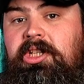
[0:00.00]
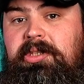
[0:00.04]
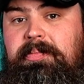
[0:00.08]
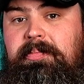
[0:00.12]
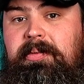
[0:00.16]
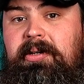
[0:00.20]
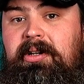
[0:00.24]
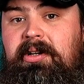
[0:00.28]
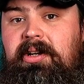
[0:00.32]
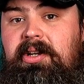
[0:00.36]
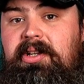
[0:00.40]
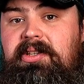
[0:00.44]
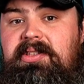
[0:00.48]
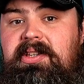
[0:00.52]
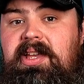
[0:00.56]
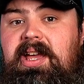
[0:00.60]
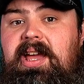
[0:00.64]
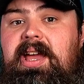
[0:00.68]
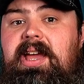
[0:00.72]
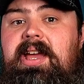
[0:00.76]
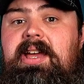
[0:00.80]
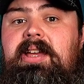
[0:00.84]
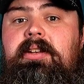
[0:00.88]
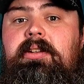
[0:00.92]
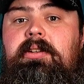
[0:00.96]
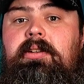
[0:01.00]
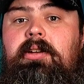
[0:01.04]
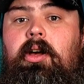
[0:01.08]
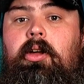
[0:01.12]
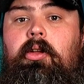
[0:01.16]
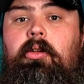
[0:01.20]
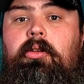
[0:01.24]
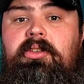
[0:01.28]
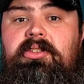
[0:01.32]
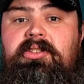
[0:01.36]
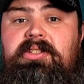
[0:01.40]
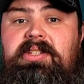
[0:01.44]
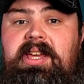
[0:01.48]
your experience
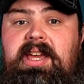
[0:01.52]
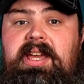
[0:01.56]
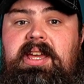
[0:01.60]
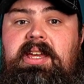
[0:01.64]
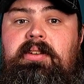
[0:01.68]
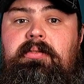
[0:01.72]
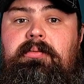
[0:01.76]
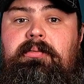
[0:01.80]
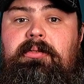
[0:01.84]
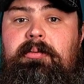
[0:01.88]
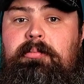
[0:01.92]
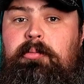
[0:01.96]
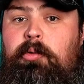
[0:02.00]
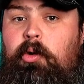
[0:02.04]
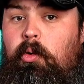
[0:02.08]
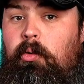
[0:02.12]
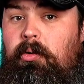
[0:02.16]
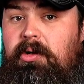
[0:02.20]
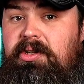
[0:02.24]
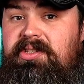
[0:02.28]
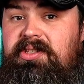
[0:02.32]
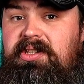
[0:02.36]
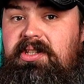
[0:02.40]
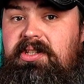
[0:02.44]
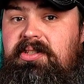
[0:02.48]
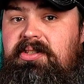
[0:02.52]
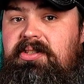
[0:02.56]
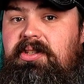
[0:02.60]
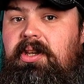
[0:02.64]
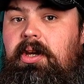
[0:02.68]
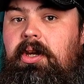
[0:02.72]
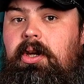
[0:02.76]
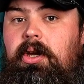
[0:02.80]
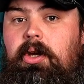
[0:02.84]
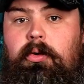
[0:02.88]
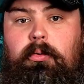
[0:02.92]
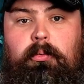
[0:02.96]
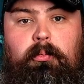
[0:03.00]
and knowledge gained from
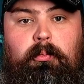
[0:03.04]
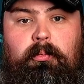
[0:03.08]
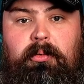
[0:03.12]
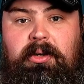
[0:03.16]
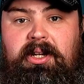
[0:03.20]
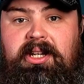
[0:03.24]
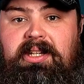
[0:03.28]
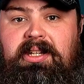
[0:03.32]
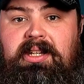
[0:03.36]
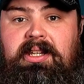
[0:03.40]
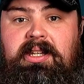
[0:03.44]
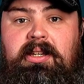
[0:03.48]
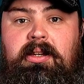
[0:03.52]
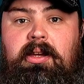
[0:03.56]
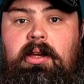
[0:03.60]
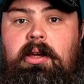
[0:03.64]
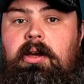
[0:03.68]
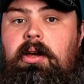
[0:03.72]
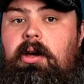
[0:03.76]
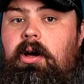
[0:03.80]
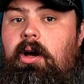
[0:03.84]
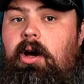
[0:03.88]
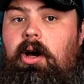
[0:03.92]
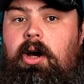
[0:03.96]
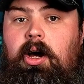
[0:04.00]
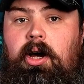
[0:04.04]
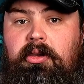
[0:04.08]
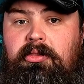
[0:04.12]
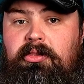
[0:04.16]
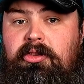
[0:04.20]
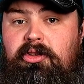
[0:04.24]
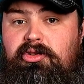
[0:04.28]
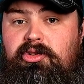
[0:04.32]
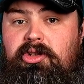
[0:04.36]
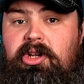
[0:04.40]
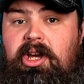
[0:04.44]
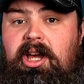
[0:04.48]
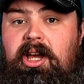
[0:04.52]
courses, reading,
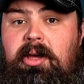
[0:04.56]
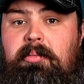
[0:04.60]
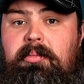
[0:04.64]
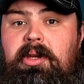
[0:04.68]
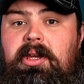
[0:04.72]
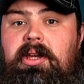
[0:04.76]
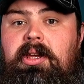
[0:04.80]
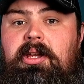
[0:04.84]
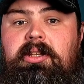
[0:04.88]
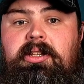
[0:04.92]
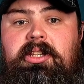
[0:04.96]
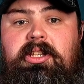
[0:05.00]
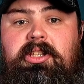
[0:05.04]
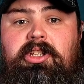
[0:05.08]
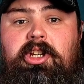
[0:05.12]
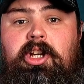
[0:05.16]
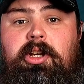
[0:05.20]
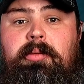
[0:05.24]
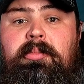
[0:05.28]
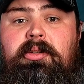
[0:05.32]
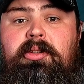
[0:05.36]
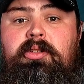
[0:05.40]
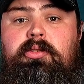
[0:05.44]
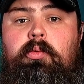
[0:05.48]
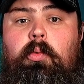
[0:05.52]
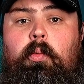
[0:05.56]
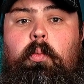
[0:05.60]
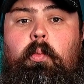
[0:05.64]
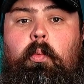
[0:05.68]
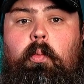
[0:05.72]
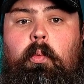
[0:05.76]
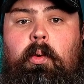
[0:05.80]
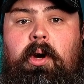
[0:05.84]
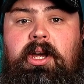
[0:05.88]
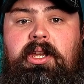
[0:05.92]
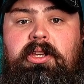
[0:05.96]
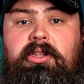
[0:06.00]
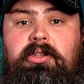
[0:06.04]
on the job
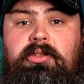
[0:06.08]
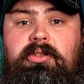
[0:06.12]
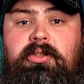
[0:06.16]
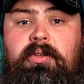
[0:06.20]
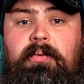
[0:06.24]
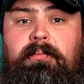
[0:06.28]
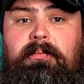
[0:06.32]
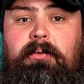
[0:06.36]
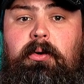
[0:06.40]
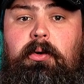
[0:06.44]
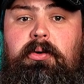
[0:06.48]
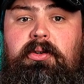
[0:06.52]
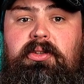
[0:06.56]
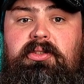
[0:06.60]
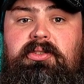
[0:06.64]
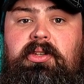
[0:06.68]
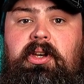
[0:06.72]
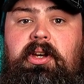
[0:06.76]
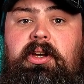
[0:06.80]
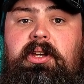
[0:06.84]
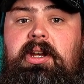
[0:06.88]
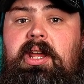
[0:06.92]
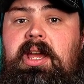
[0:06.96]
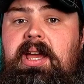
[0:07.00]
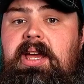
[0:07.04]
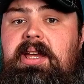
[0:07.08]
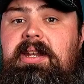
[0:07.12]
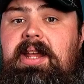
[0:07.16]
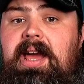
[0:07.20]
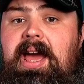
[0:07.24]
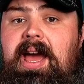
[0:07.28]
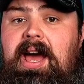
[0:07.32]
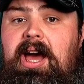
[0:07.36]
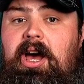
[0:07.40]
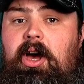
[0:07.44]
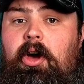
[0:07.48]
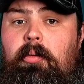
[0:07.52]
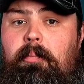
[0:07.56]
determines what you should focus
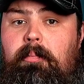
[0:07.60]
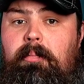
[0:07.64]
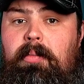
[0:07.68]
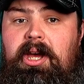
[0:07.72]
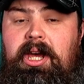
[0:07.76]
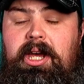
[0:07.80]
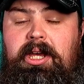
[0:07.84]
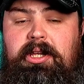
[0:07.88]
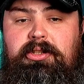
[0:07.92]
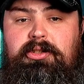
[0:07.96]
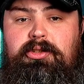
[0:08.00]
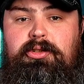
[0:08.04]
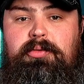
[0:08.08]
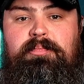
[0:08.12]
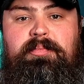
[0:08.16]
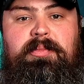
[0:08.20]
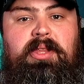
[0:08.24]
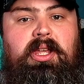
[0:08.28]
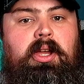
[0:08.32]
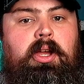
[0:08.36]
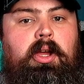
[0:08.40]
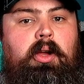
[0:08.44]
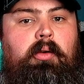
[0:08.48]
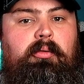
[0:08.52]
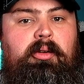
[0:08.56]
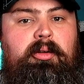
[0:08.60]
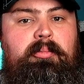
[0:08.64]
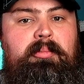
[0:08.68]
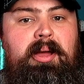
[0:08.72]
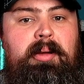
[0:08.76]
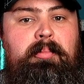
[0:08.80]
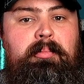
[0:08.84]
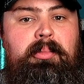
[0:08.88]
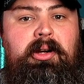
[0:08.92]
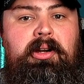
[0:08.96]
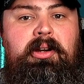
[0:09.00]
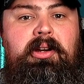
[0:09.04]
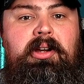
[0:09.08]
on and how much.
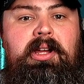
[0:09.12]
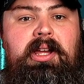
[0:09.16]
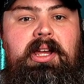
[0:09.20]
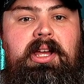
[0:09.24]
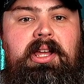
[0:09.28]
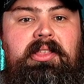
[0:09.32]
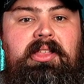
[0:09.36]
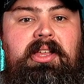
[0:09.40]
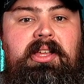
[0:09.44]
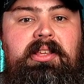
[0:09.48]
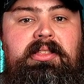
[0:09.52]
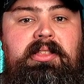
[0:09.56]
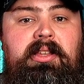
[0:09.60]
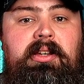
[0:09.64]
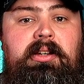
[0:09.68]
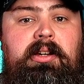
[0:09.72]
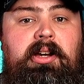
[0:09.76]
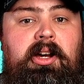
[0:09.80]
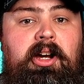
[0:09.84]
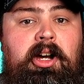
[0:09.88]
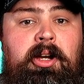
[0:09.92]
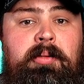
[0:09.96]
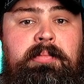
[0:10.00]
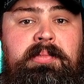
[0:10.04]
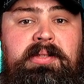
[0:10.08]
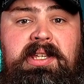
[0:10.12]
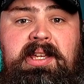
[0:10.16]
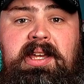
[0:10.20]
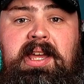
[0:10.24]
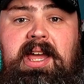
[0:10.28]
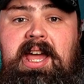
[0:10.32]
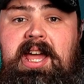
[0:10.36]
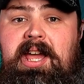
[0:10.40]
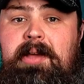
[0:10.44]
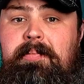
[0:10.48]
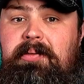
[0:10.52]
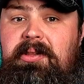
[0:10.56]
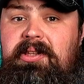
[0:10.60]
Remember that the
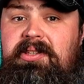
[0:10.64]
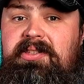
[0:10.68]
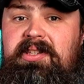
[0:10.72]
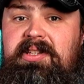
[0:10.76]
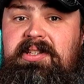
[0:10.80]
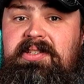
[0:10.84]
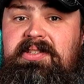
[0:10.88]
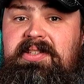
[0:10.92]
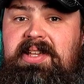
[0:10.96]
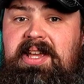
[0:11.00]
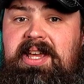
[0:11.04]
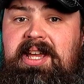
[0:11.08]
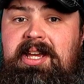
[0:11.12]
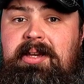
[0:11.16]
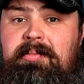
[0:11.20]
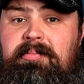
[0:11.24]
CompTIA A+